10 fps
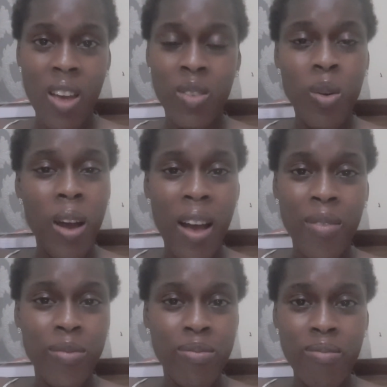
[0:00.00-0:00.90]
Don't
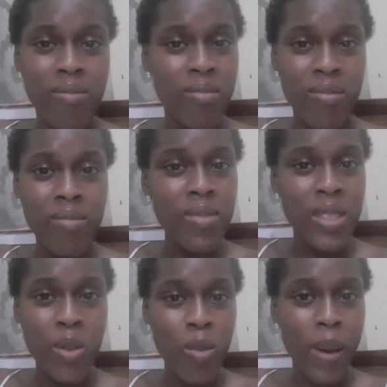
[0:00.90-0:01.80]
have
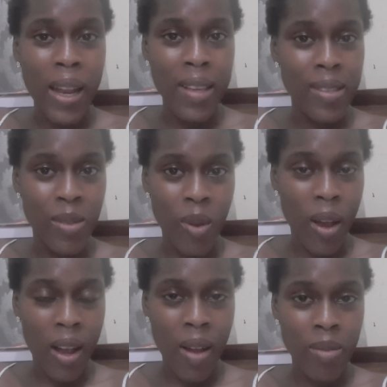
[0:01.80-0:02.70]
zero balance in your
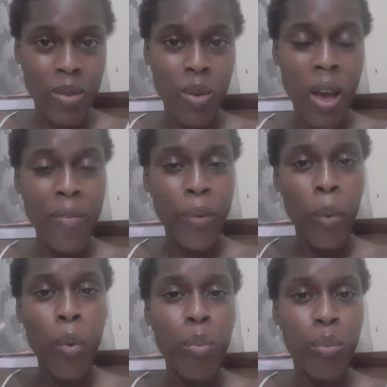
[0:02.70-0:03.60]
account. You know, have your
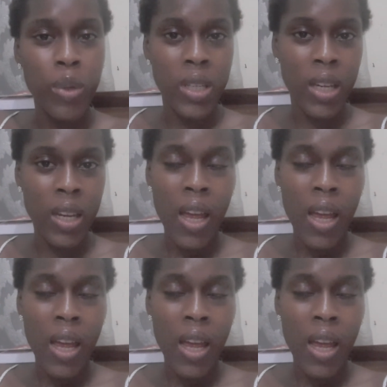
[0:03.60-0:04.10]
own money.